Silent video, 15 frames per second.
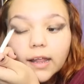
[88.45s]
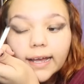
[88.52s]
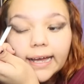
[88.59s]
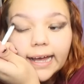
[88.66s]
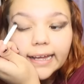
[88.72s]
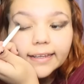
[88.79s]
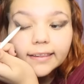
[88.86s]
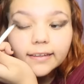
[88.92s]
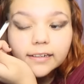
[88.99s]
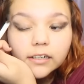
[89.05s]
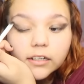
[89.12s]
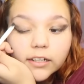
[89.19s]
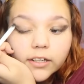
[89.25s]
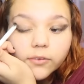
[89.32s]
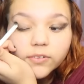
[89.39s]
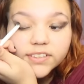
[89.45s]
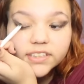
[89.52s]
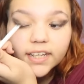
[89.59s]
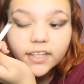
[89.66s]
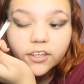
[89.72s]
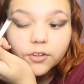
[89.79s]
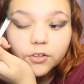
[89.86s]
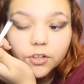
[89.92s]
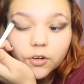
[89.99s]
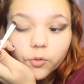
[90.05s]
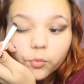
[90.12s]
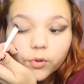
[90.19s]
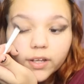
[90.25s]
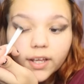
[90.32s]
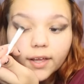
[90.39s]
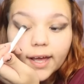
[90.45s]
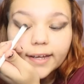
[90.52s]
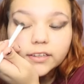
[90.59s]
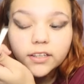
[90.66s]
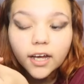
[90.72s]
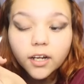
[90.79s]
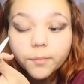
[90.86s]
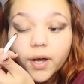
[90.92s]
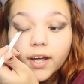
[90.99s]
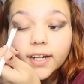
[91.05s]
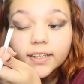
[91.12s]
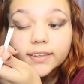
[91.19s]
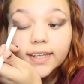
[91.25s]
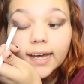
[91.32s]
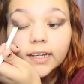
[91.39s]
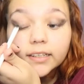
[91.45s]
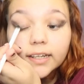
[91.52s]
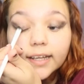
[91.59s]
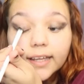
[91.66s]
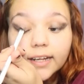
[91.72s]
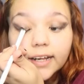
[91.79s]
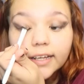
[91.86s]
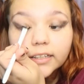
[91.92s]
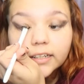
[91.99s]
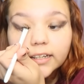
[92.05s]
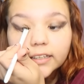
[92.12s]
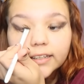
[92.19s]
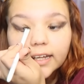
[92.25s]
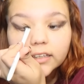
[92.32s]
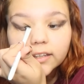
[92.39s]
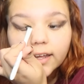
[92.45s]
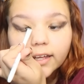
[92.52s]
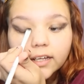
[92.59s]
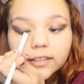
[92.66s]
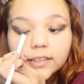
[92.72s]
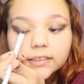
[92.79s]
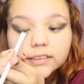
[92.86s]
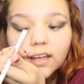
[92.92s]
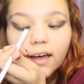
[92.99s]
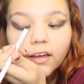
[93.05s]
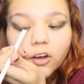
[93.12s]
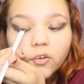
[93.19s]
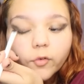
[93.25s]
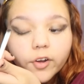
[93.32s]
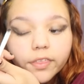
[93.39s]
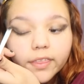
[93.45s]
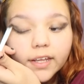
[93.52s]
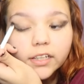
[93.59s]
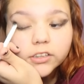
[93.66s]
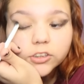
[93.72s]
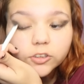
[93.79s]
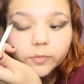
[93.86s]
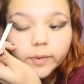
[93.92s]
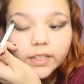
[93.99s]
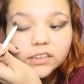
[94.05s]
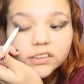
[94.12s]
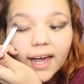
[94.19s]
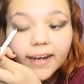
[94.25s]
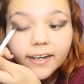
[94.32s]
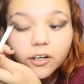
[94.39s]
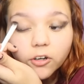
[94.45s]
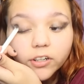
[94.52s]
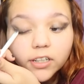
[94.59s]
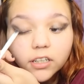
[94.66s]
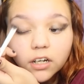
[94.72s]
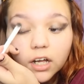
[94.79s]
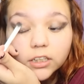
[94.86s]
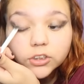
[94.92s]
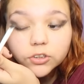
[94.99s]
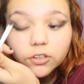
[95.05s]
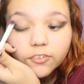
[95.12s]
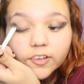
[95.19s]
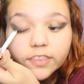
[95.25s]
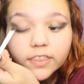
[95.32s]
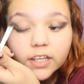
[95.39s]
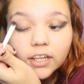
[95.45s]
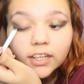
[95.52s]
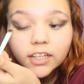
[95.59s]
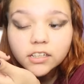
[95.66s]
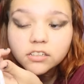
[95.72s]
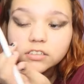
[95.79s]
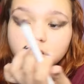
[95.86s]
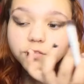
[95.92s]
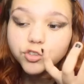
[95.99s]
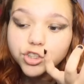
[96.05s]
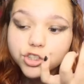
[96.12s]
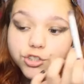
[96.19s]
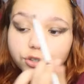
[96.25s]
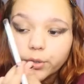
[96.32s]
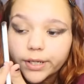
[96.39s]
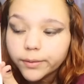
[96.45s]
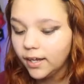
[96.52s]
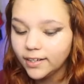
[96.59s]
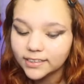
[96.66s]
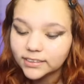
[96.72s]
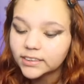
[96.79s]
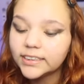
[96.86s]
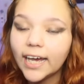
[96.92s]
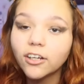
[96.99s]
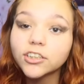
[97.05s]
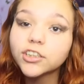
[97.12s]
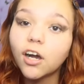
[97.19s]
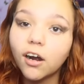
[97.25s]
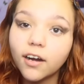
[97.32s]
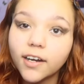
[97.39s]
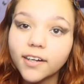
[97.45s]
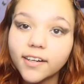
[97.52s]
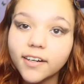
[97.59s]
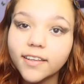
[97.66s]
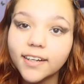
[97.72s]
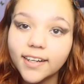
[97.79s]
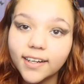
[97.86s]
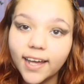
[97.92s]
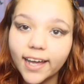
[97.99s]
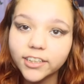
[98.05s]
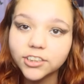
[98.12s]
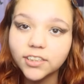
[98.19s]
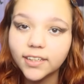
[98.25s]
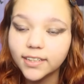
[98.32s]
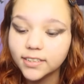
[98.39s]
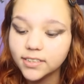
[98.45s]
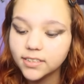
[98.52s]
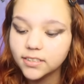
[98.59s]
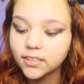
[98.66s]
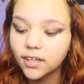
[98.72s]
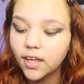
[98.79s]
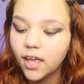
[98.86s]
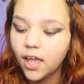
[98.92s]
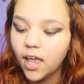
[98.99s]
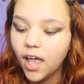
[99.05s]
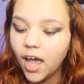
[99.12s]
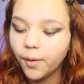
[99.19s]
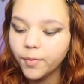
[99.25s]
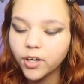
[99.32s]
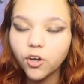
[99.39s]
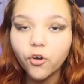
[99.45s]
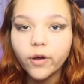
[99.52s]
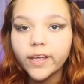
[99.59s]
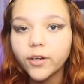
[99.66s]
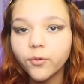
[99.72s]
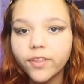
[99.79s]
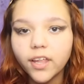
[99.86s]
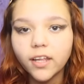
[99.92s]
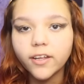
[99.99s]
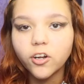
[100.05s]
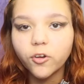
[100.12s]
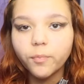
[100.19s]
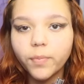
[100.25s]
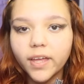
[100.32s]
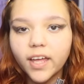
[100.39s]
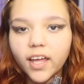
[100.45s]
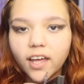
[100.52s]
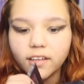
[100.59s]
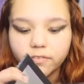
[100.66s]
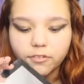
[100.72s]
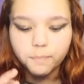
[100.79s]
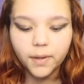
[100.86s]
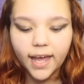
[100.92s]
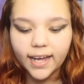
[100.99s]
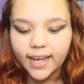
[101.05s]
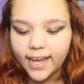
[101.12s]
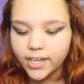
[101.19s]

Like, I literally was like, you know what? I thought about it that day and I did it that day, because I overthink too much. And in order not to overthink, just do it. And it sounds harder than it actually is. I'm gonna go in with a little bit of black